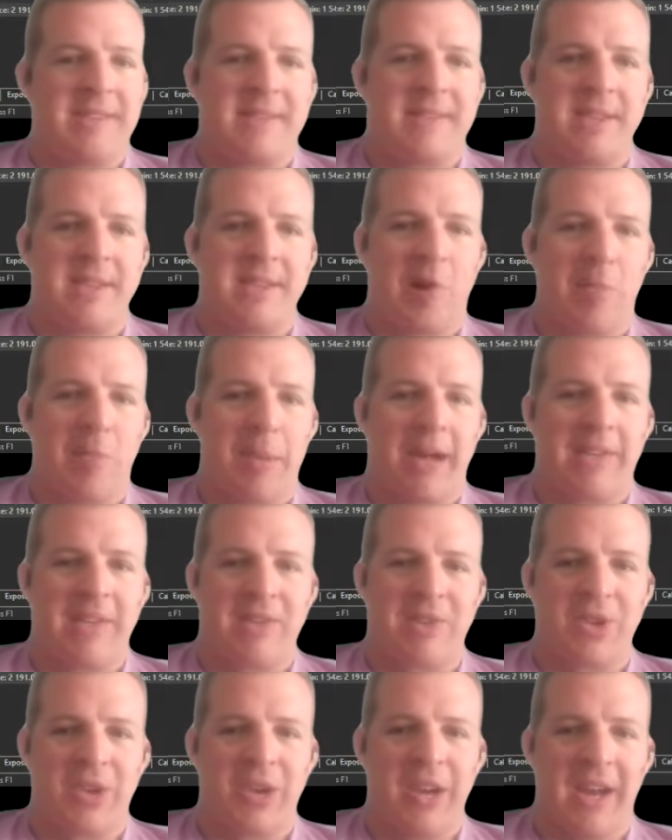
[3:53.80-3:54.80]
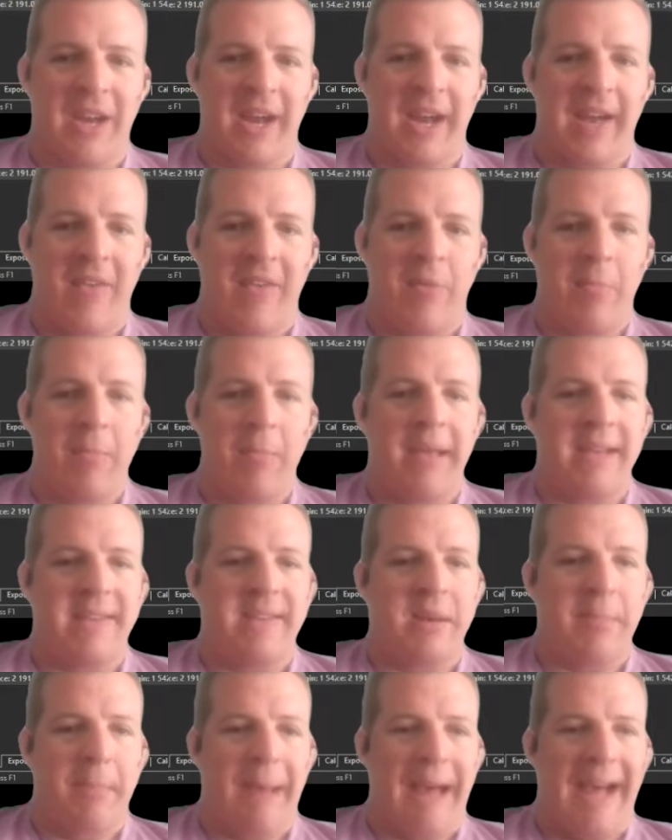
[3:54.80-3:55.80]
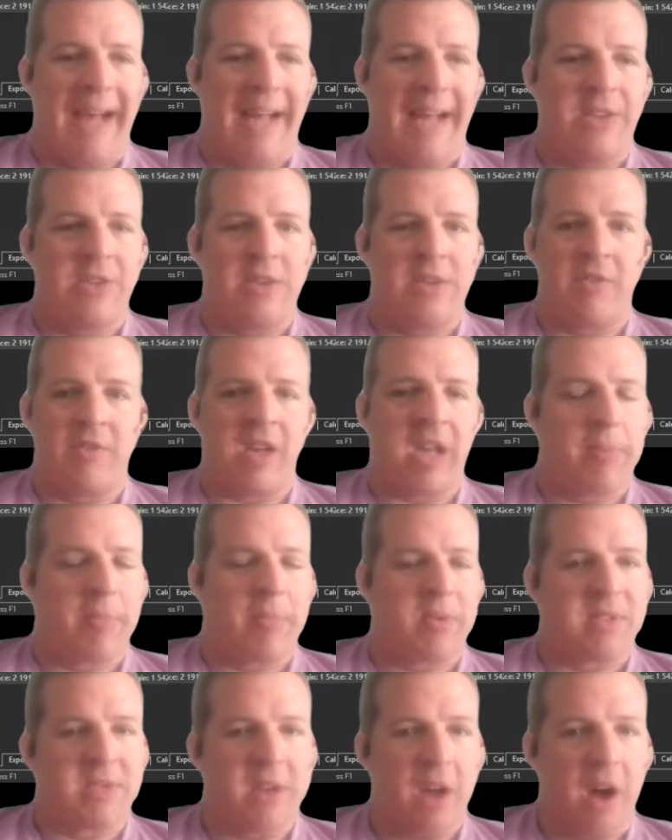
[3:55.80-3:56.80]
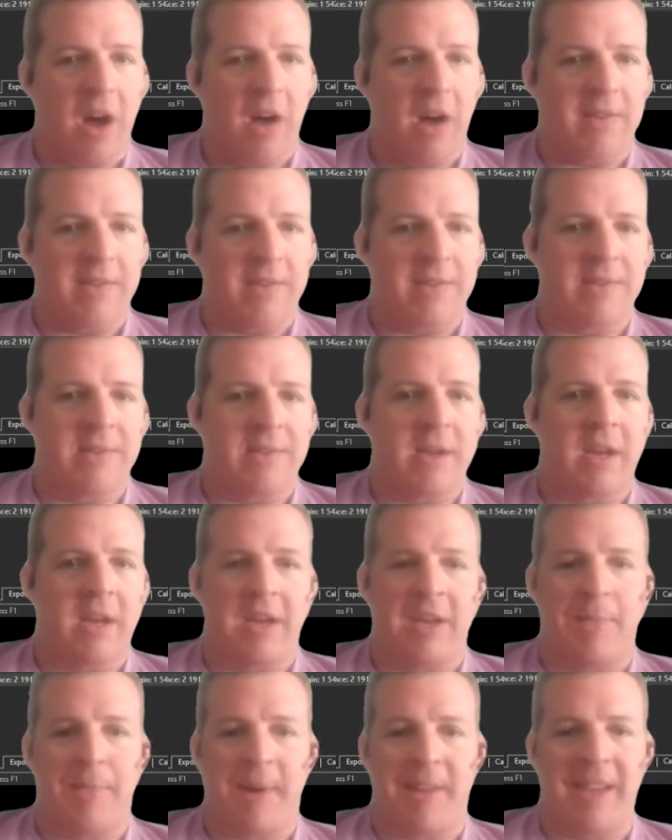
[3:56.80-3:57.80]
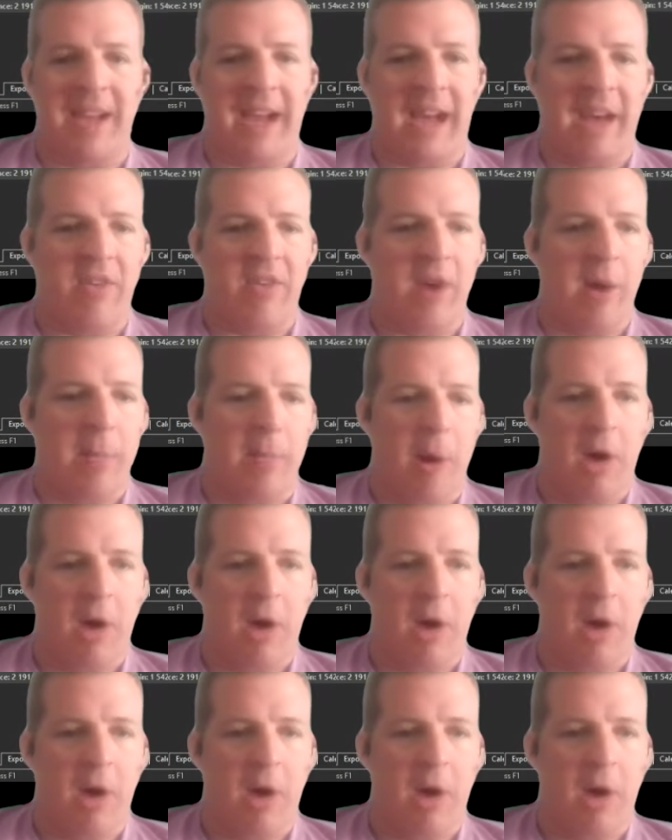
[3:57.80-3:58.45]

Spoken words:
You can see on my screen, I have a mix and match of a couple stocks. I think I have a